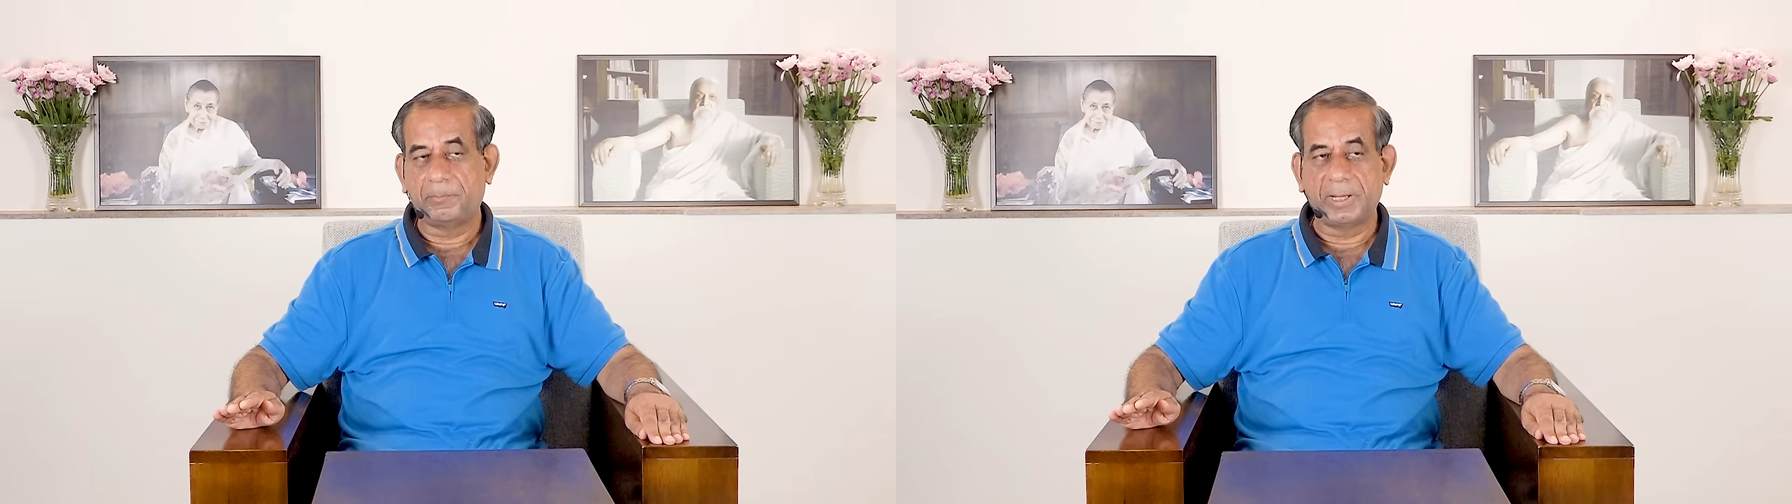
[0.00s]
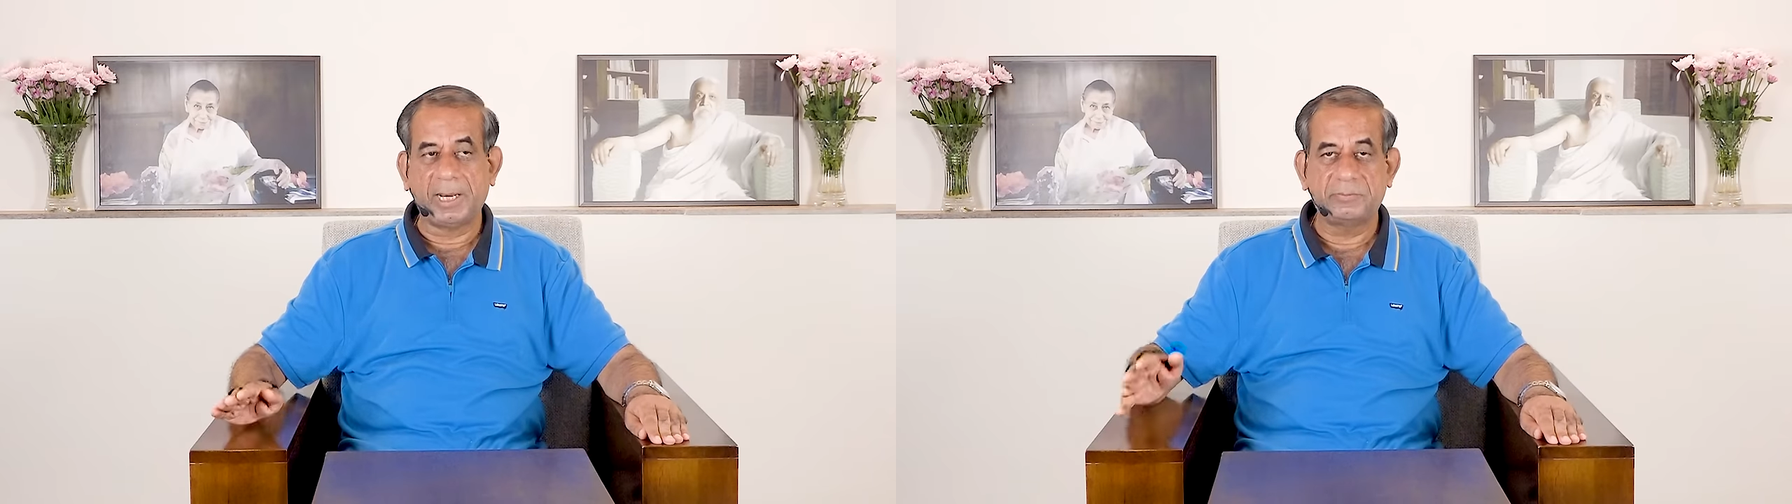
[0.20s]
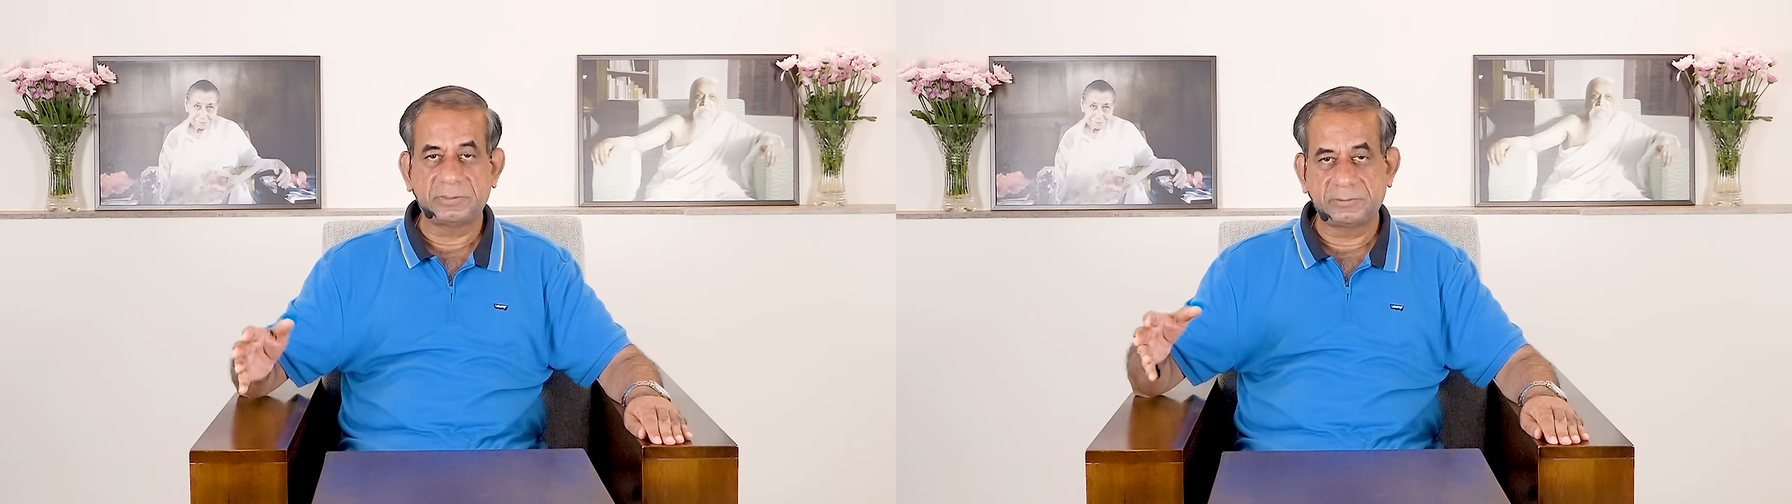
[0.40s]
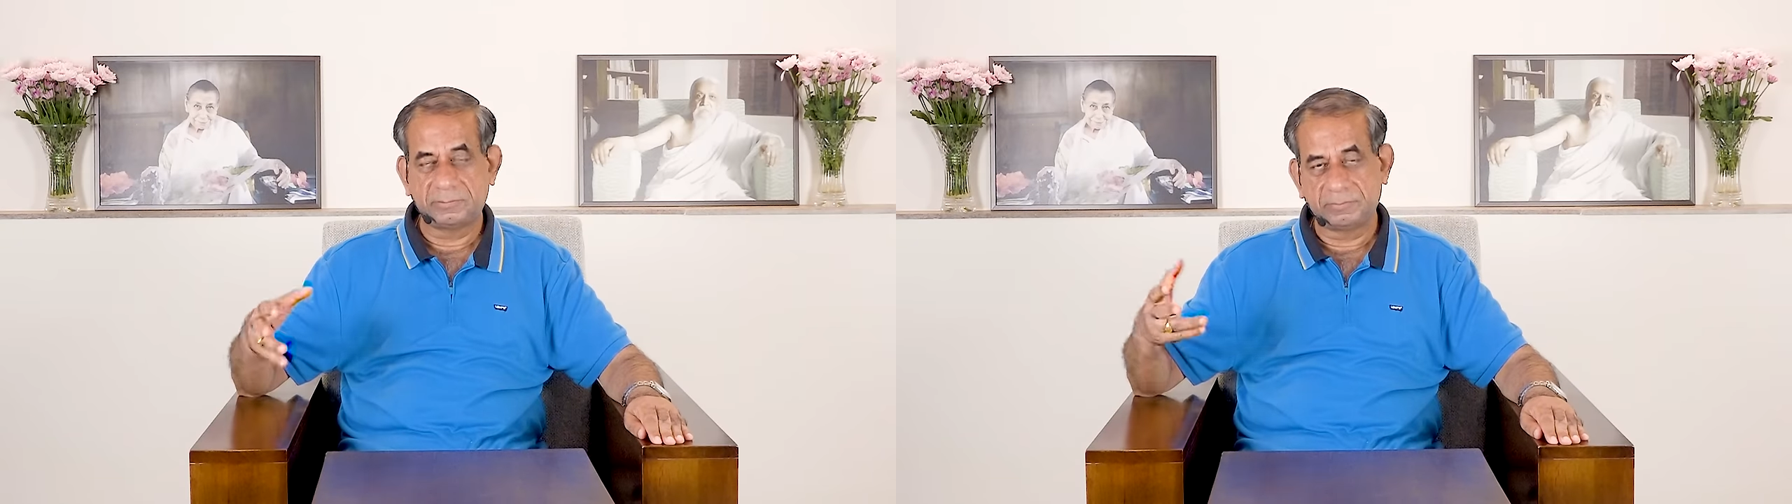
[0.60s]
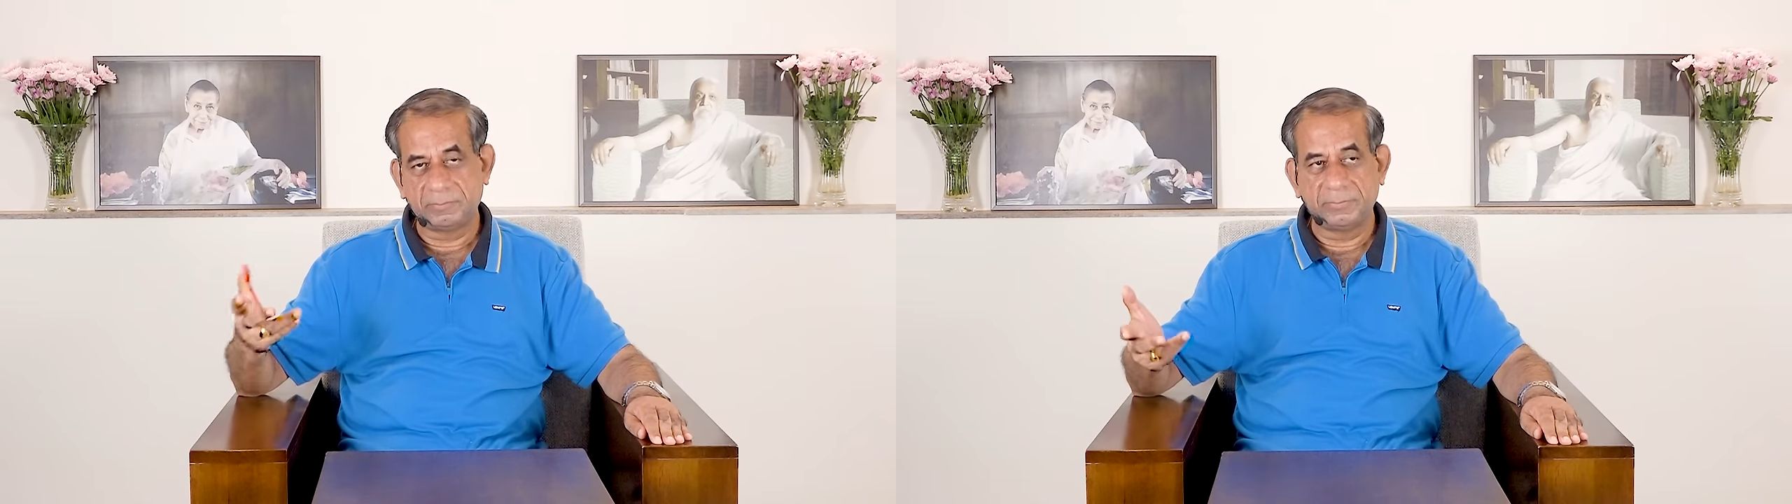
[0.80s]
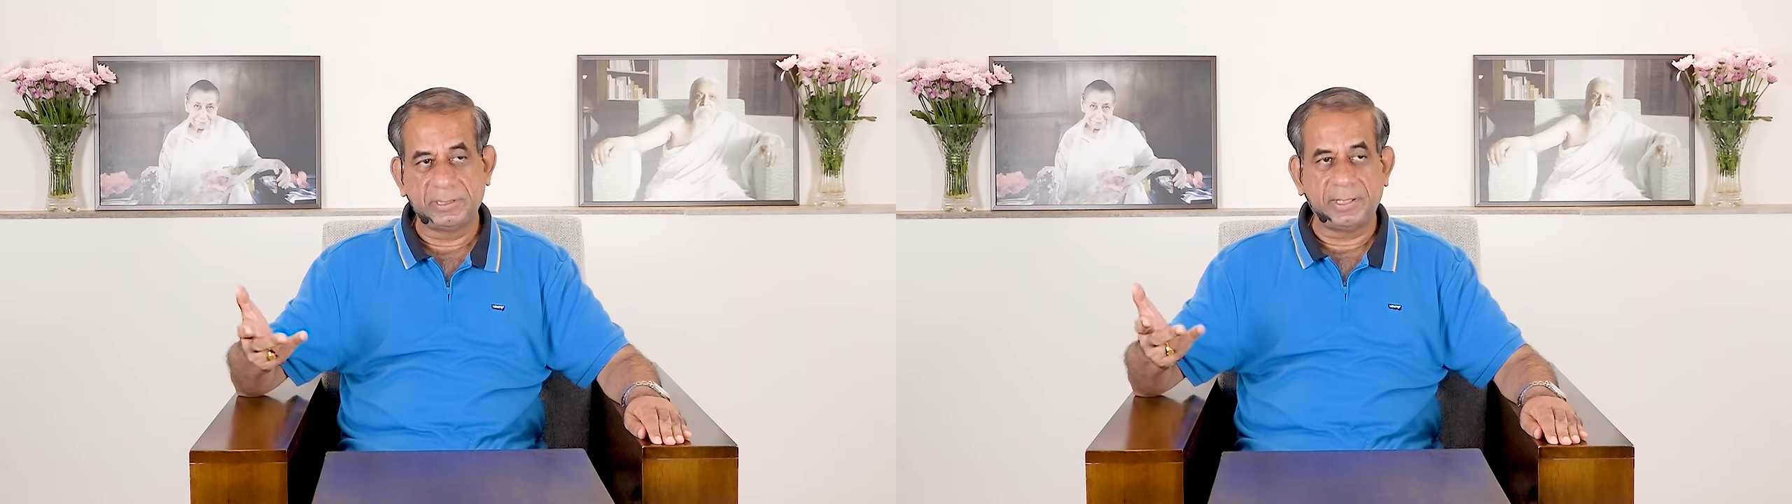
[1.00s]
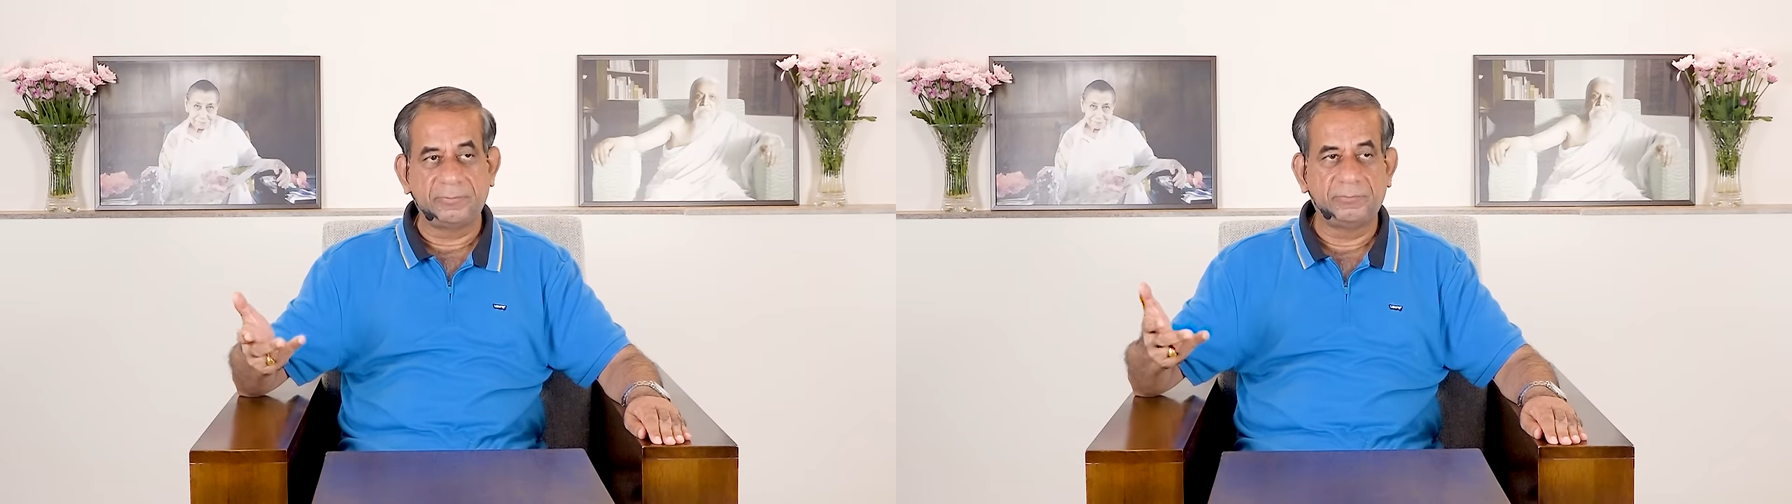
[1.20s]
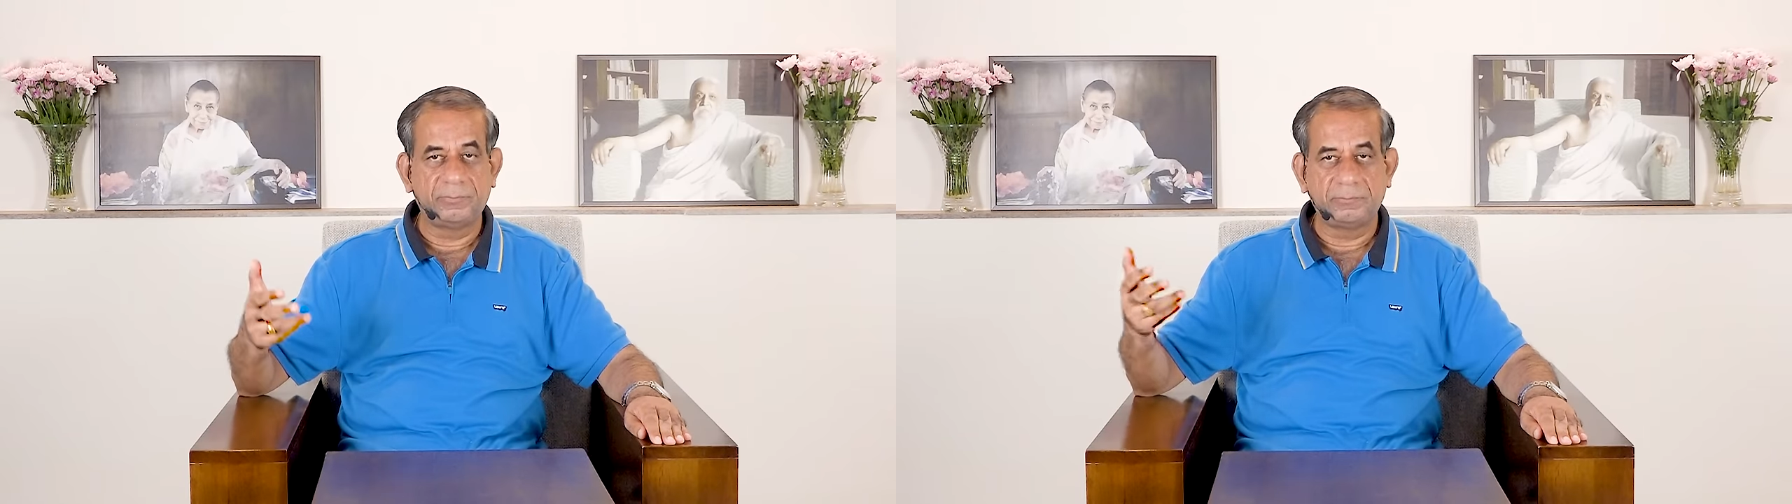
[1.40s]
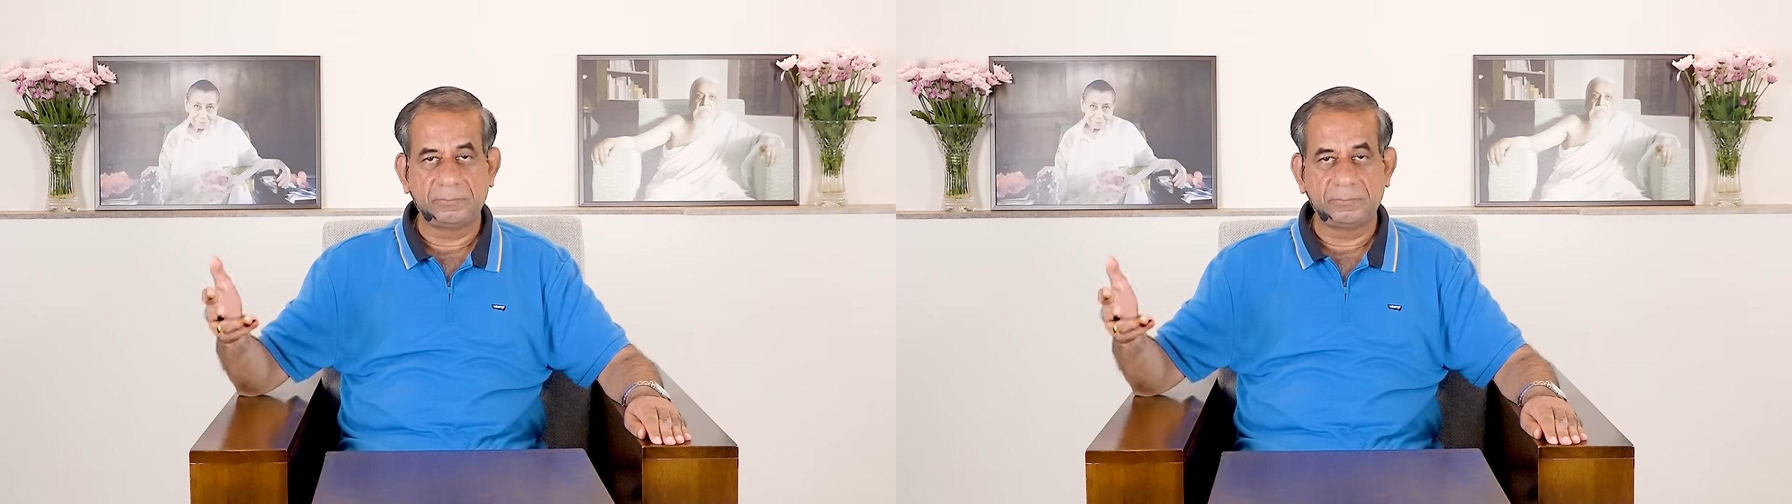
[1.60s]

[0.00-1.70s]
perhaps they are